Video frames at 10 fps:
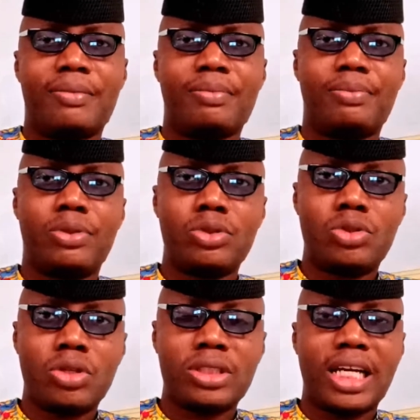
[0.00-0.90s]

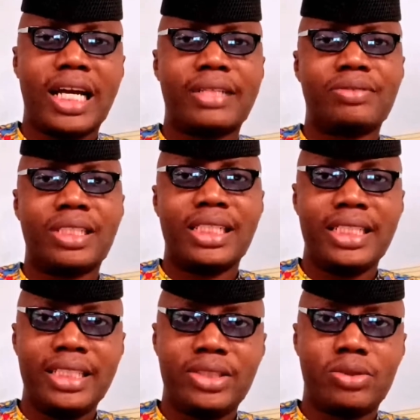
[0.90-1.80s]
products are
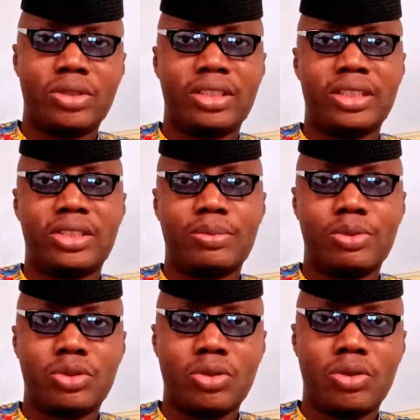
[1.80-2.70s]
released to the
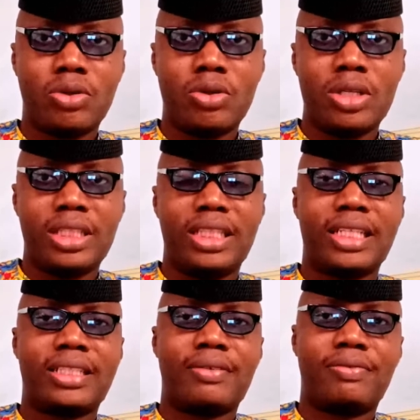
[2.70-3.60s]
distributor
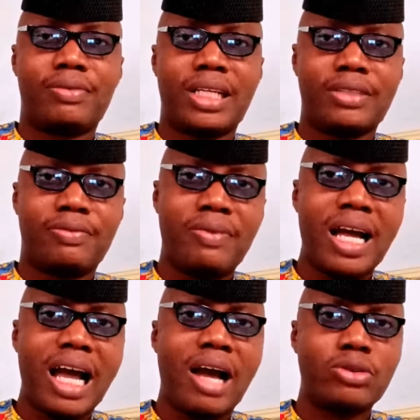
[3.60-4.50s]
that far
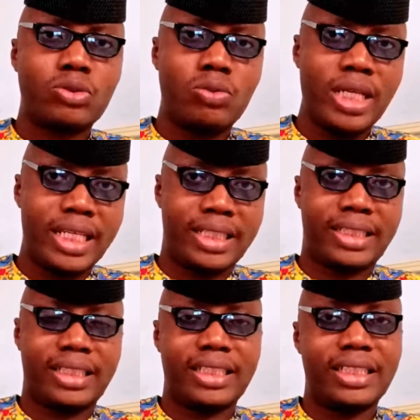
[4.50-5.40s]
outweighs
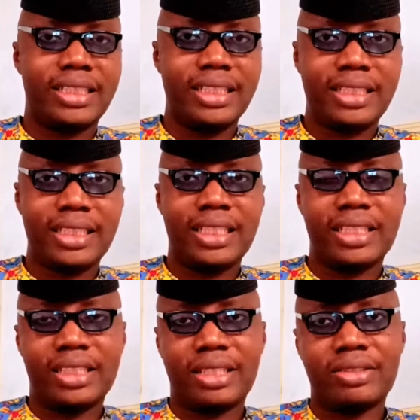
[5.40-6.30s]
this
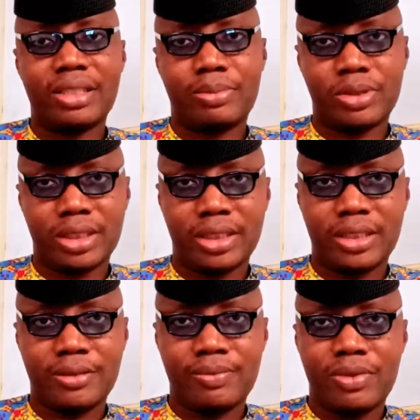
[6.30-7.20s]
initial deposit,
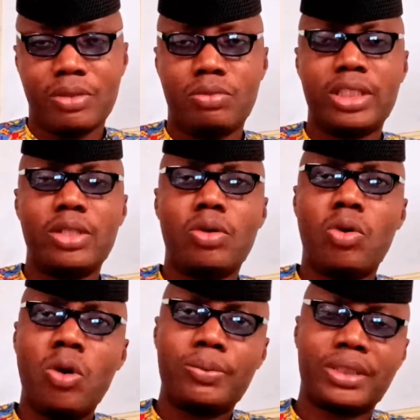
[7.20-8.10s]
with the
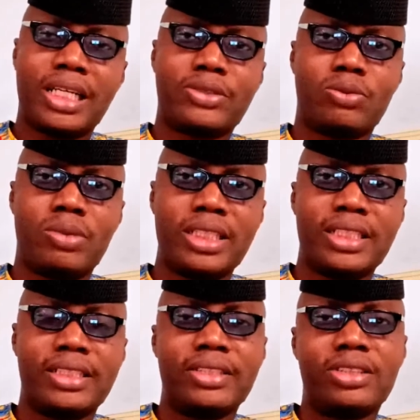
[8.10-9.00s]
hopes that when the
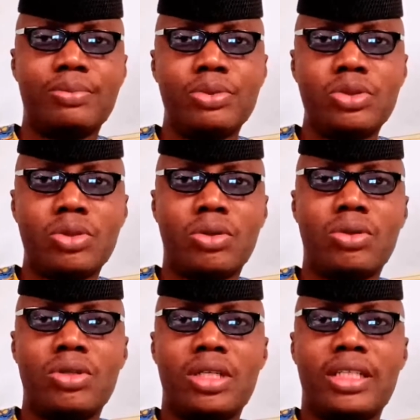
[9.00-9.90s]
distributor
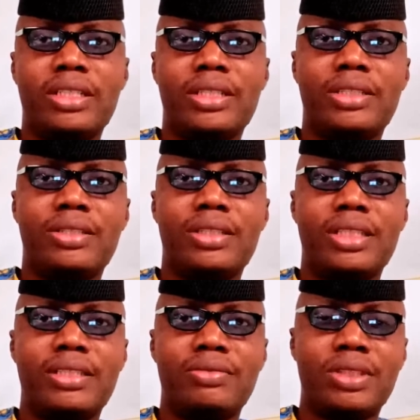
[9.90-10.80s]

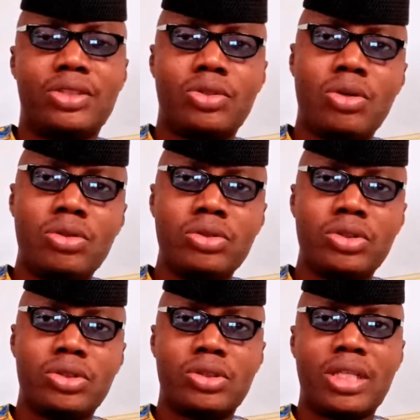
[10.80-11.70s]

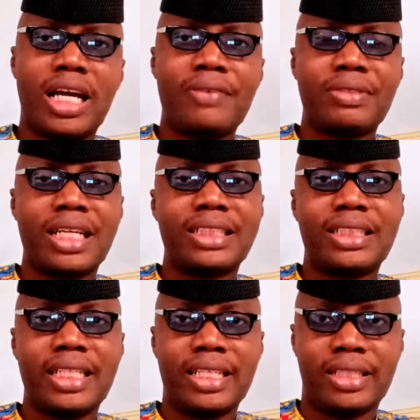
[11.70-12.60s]
returns after
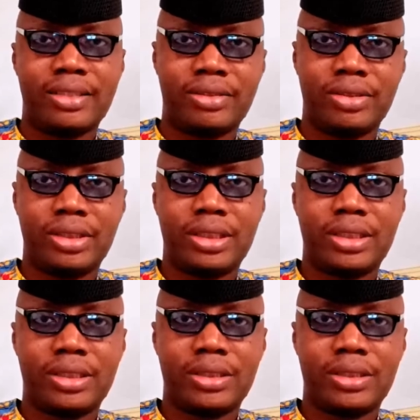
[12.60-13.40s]
sales,